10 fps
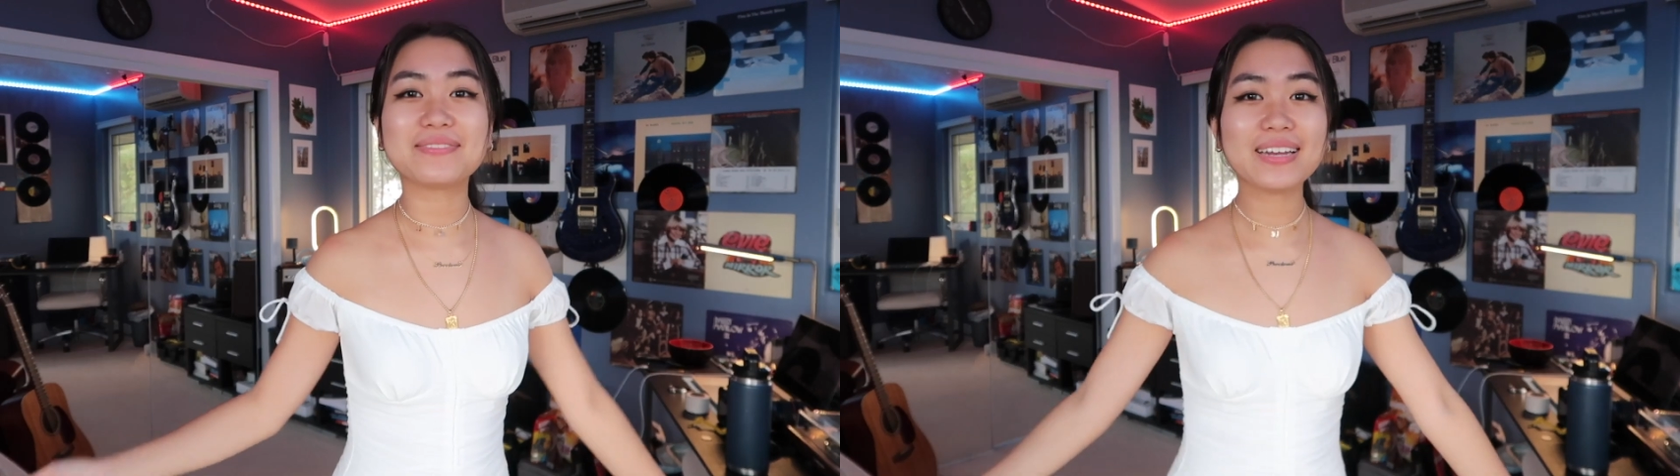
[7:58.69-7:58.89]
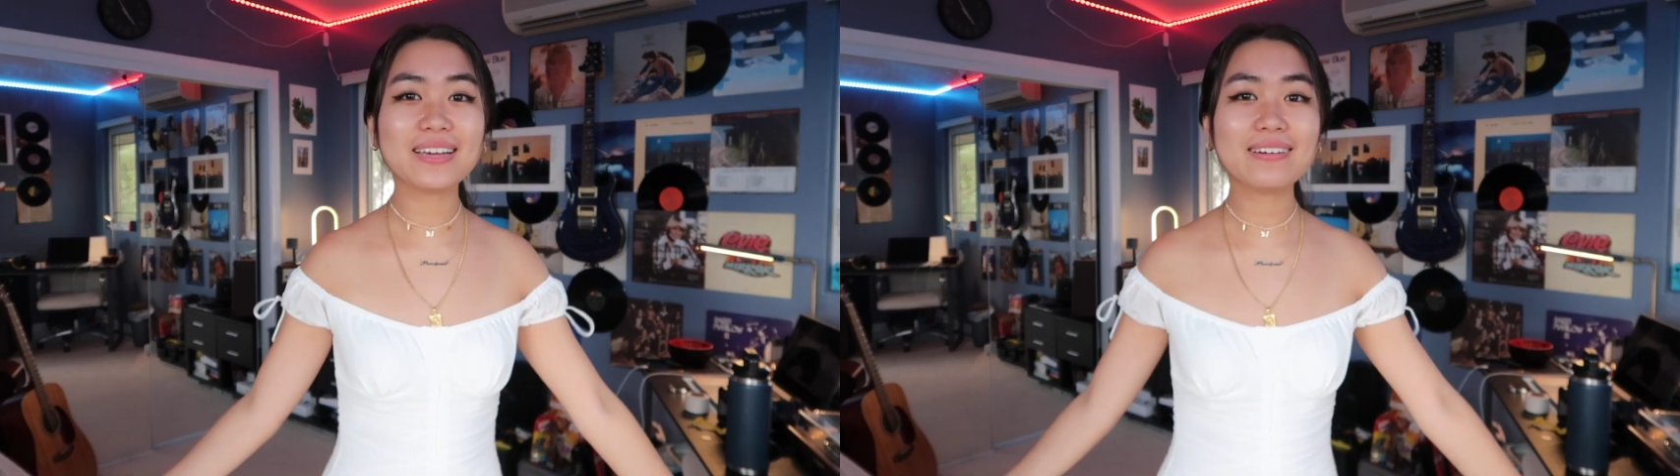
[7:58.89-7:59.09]

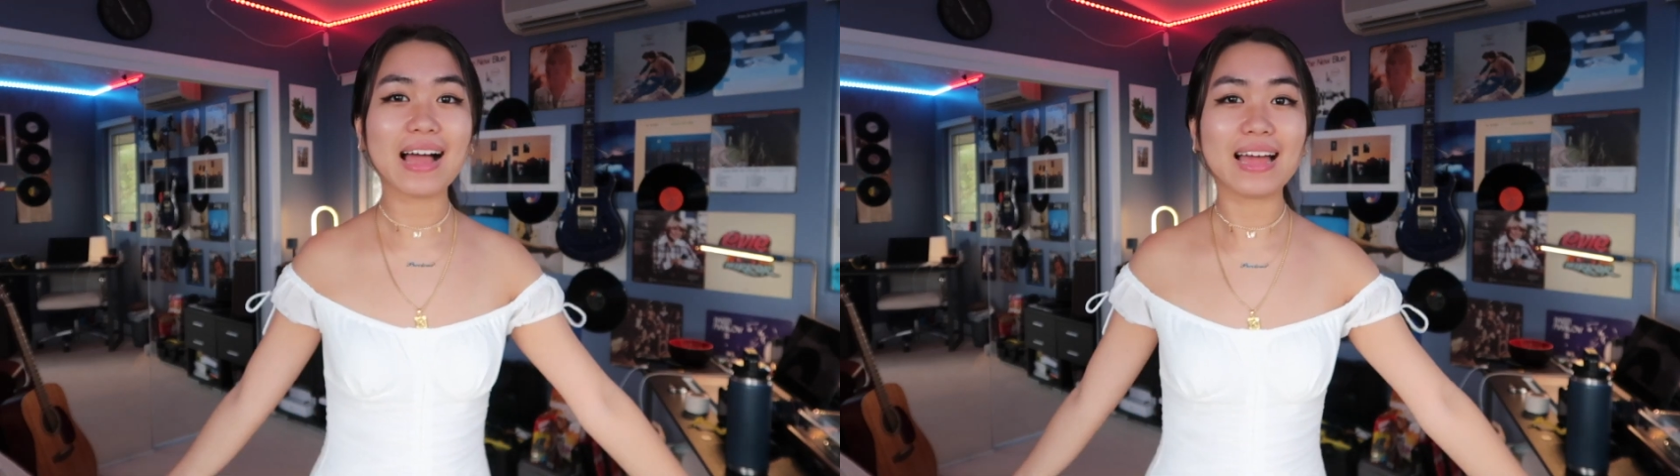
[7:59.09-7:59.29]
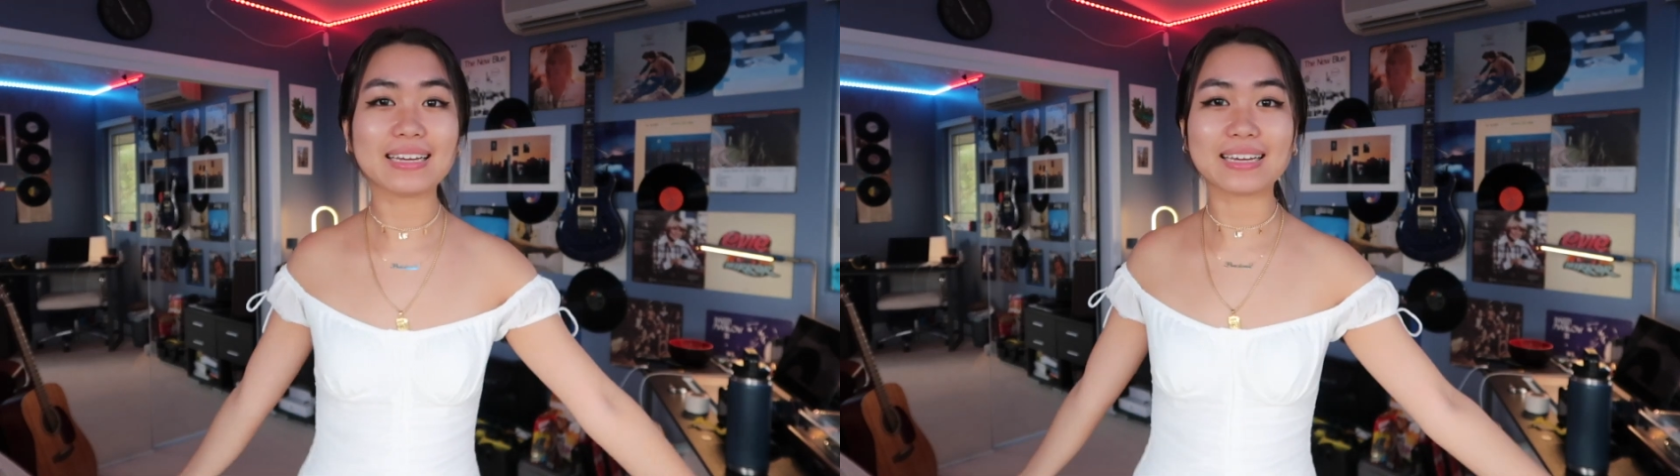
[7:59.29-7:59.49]
video
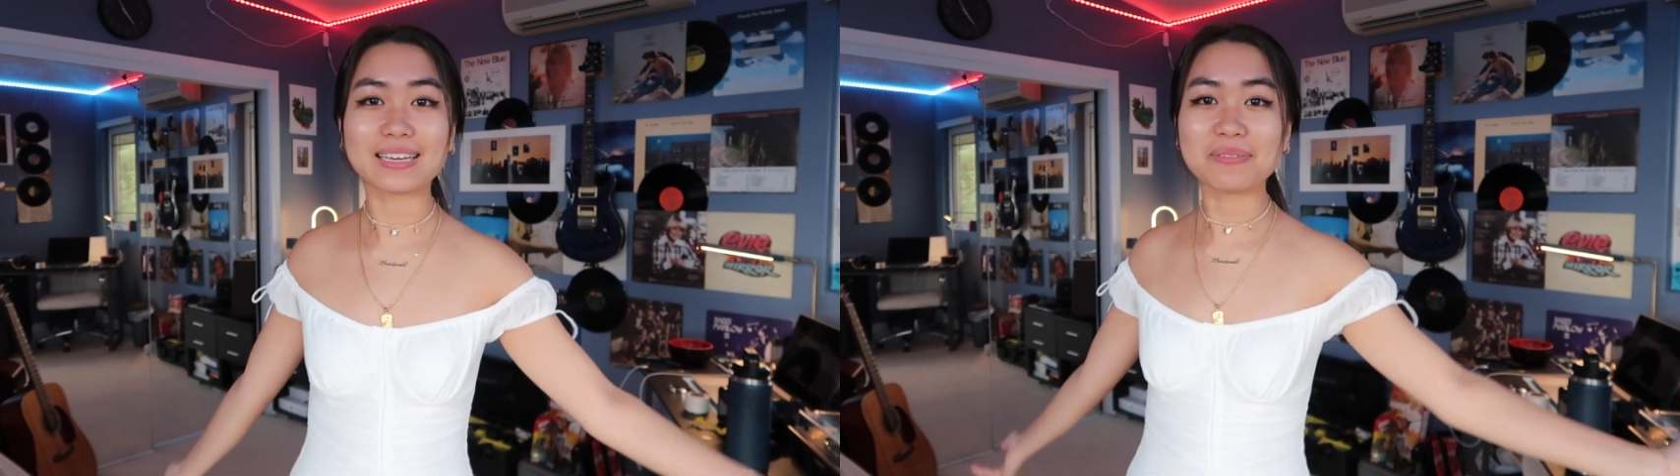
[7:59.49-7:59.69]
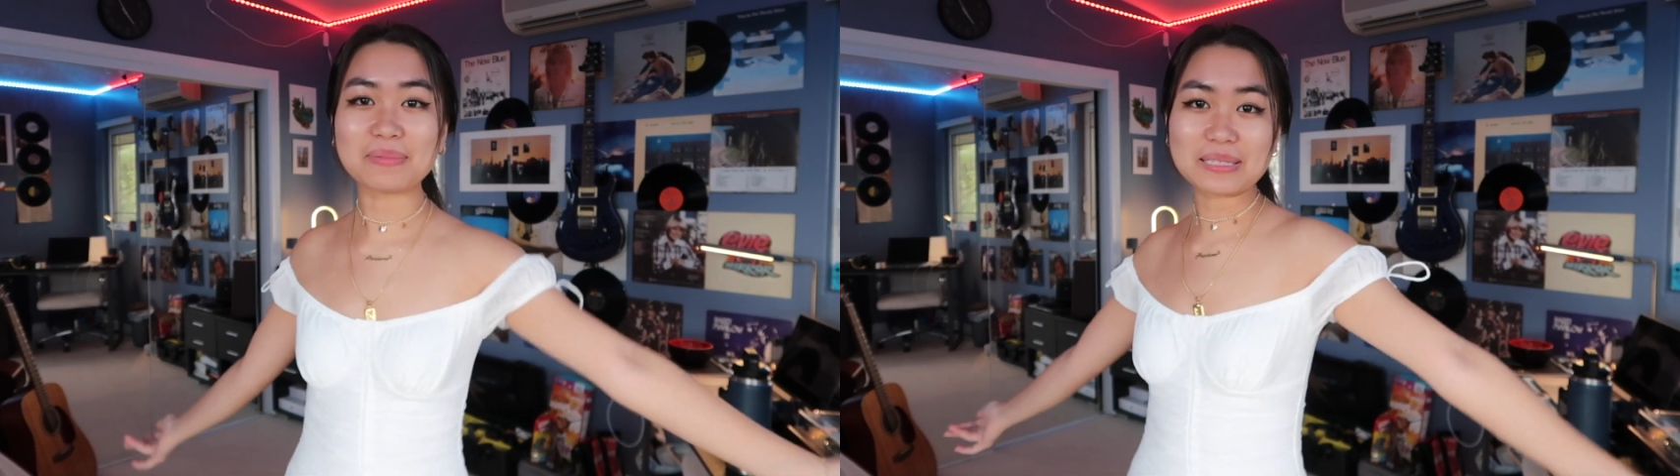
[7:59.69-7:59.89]
and
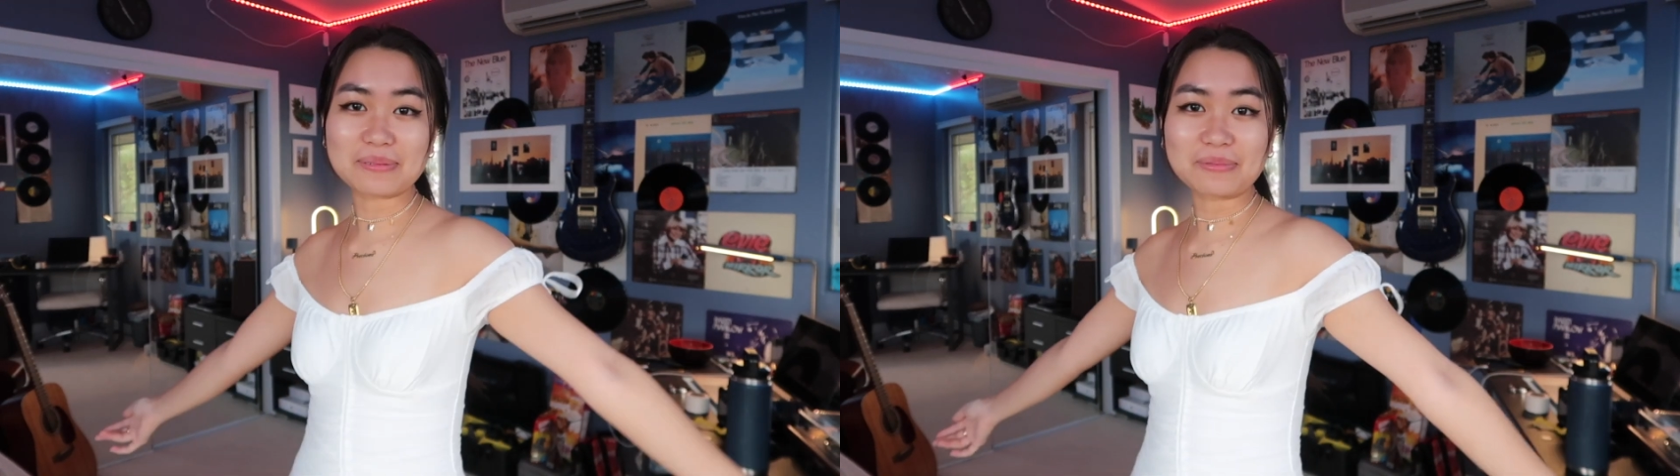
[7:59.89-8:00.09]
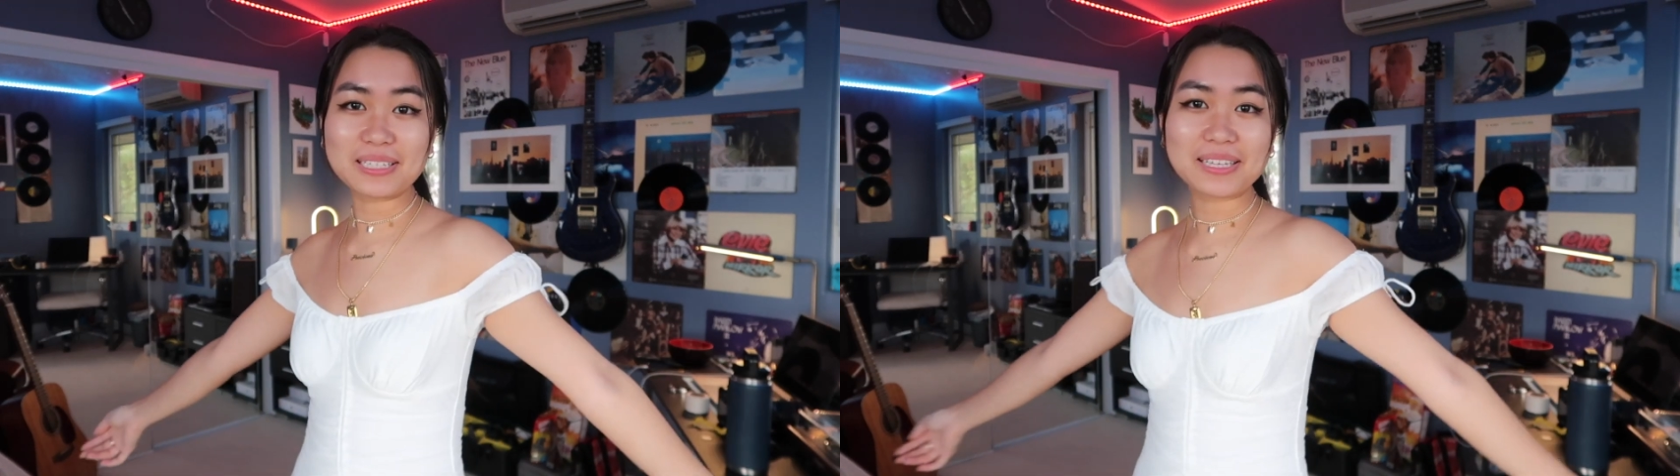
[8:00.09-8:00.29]
giving me some really